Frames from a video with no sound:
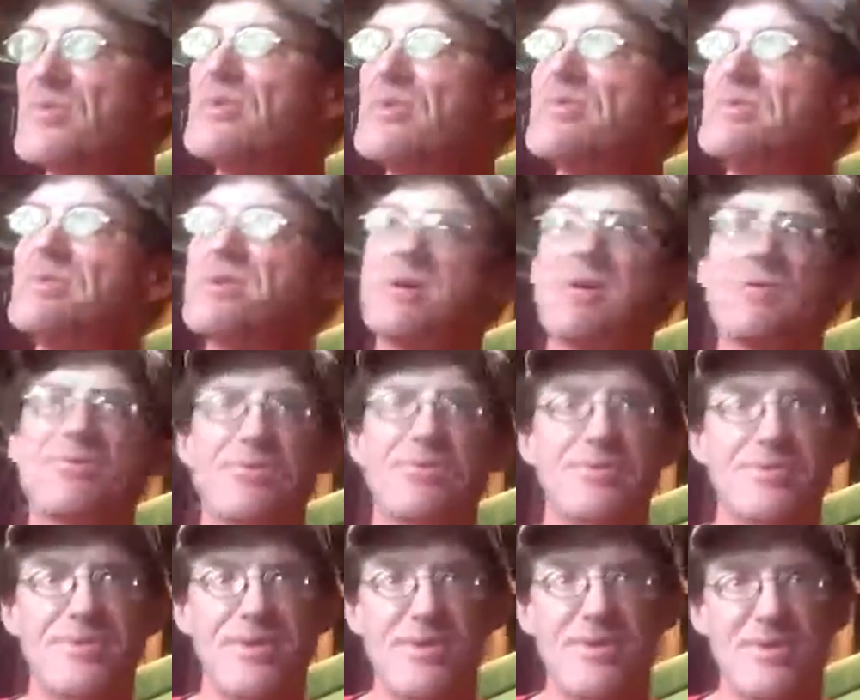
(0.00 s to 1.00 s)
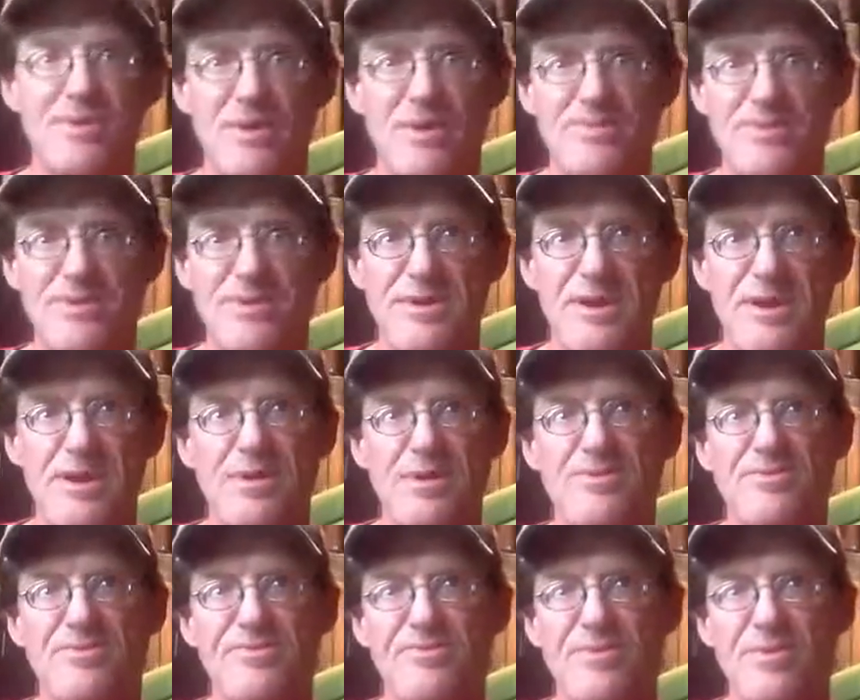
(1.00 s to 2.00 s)
room to get your tiller up and
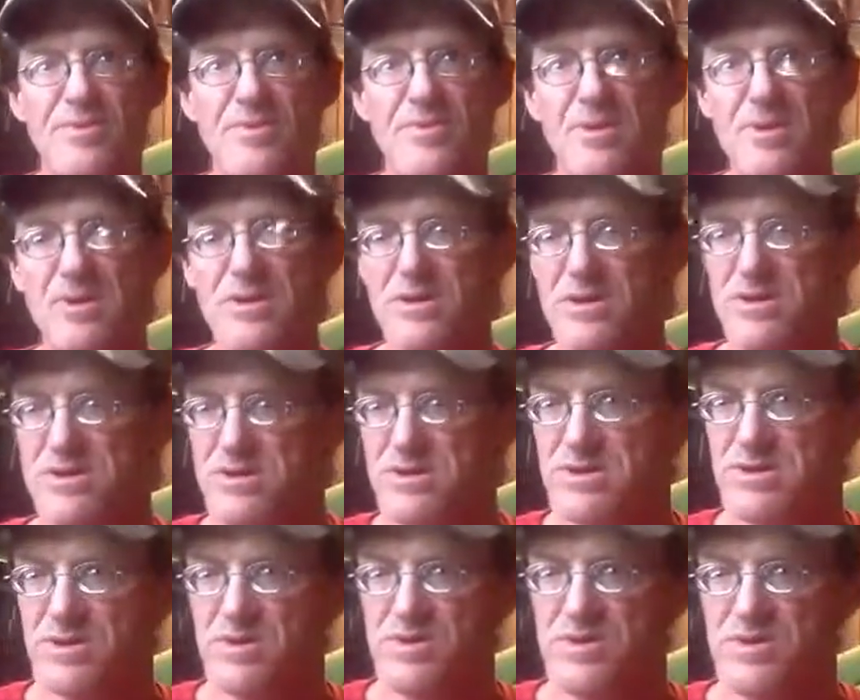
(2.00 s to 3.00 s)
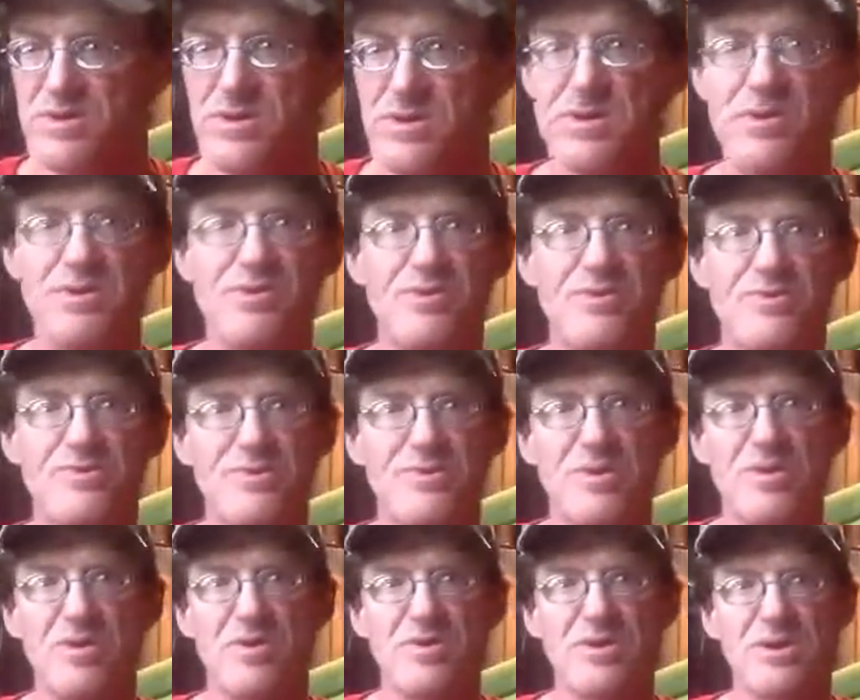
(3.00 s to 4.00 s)
down, so your
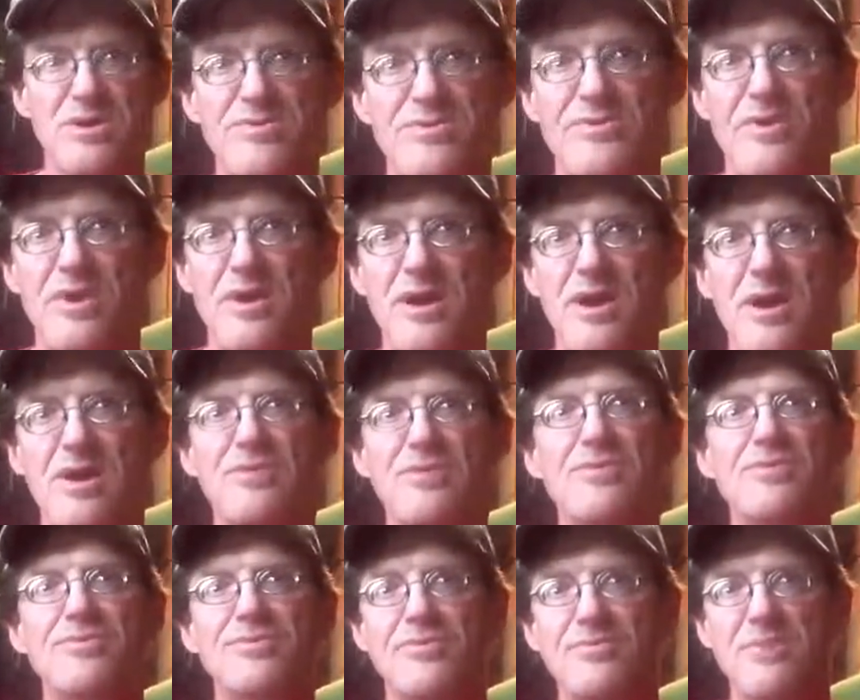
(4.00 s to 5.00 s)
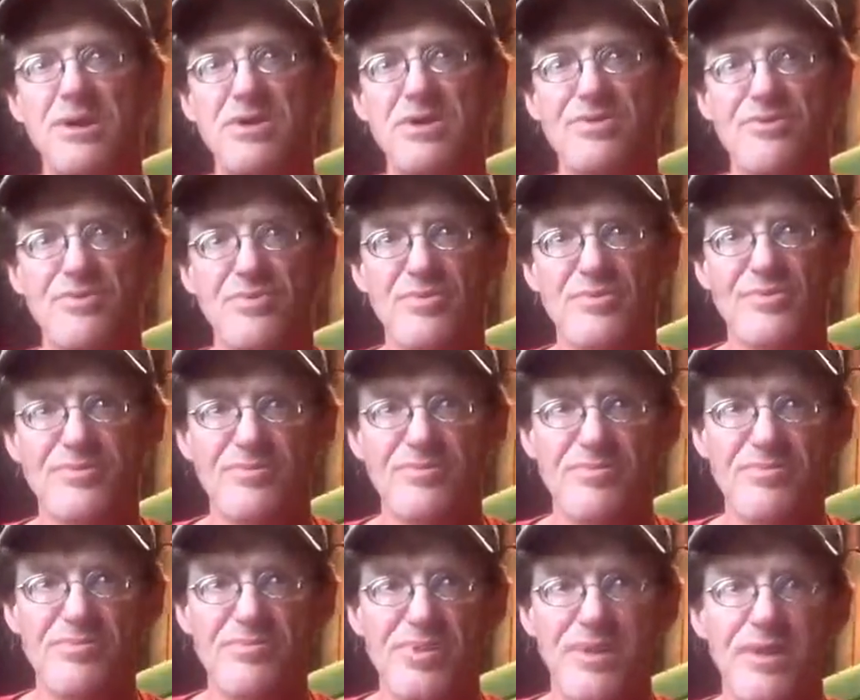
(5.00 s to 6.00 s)
soil can dry out and your tomatoes won't
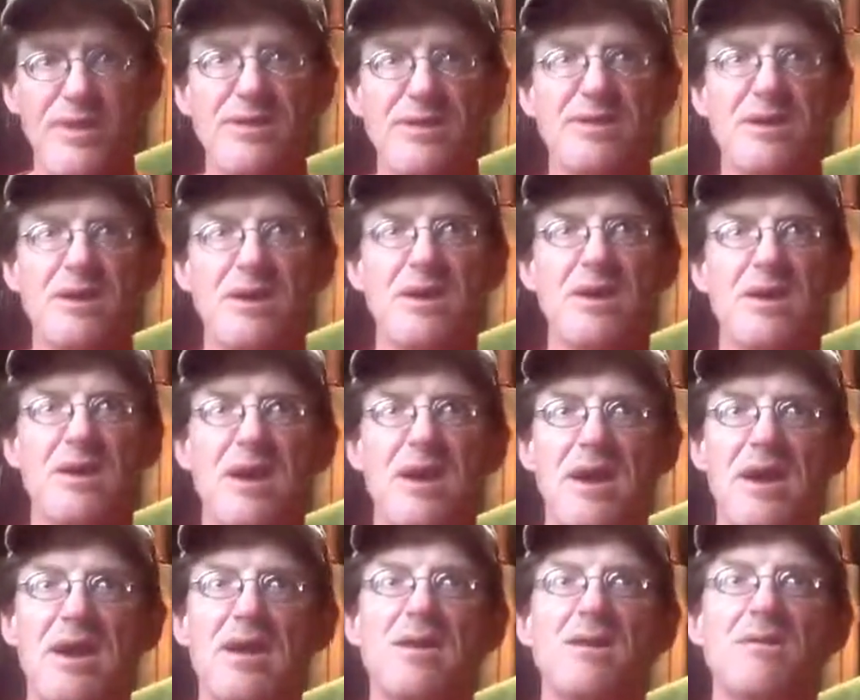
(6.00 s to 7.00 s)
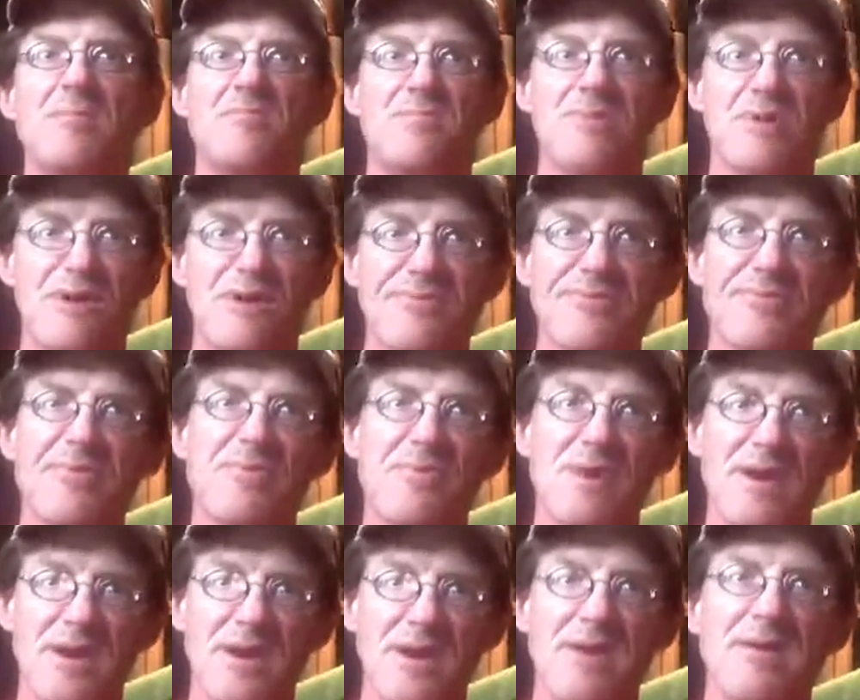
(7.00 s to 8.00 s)
split, and plus a
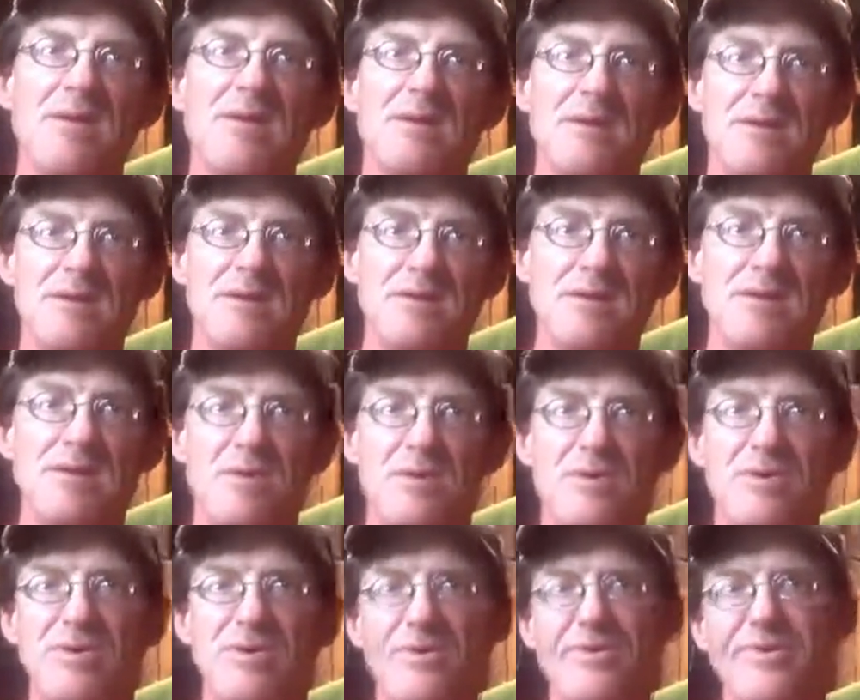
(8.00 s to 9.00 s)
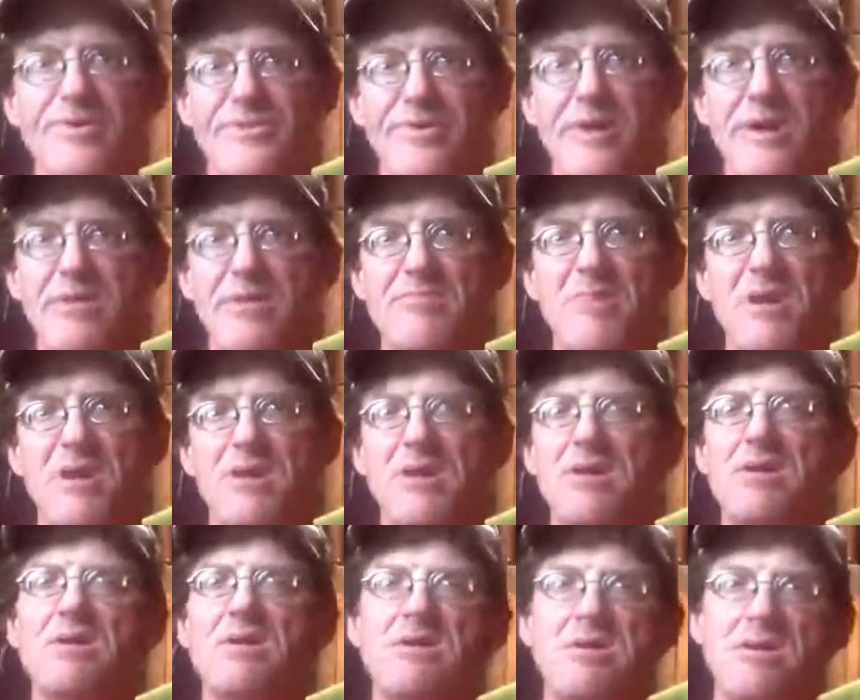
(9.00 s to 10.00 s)
way you can save
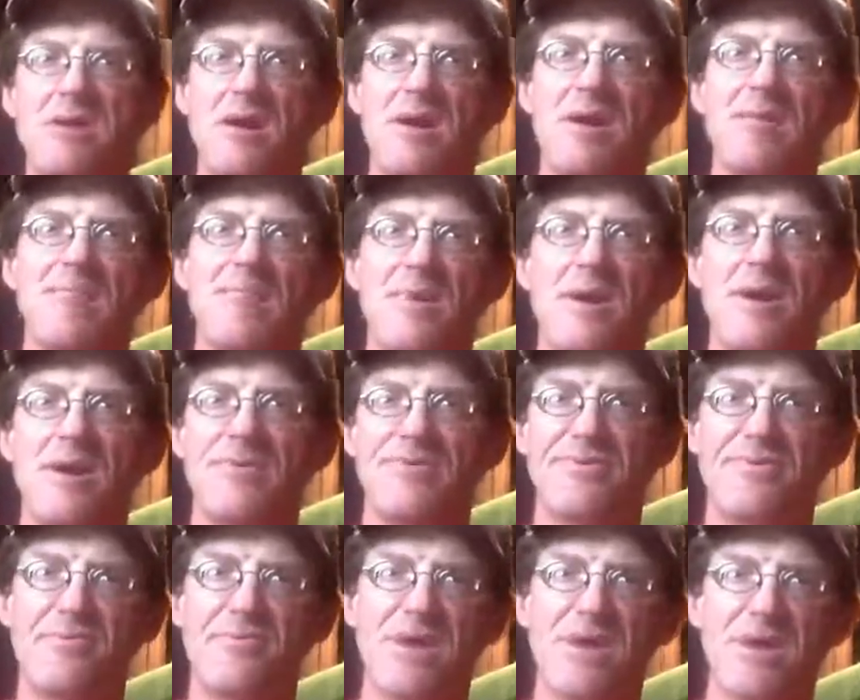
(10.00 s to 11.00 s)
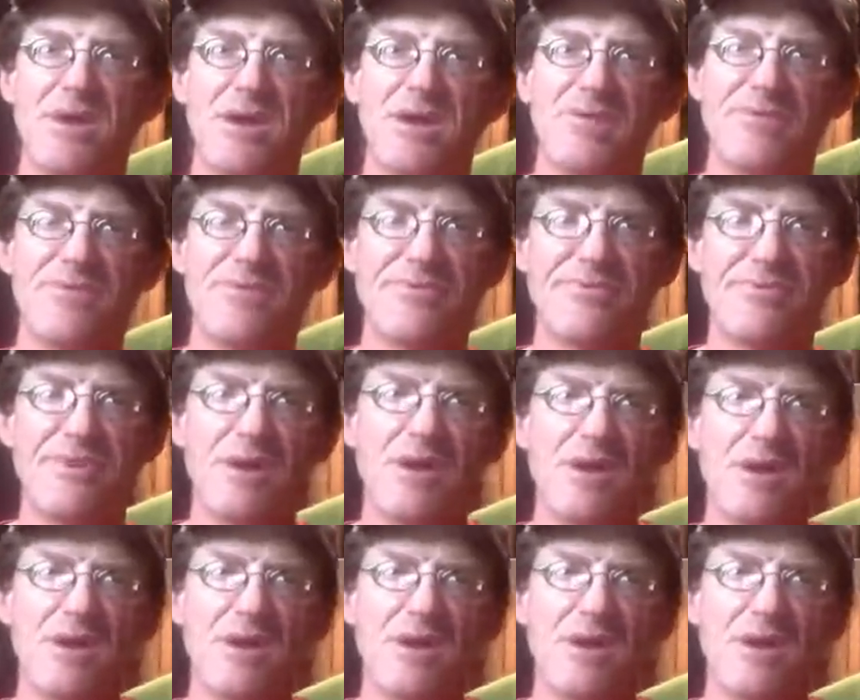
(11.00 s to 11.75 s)
money not buying tomato cages.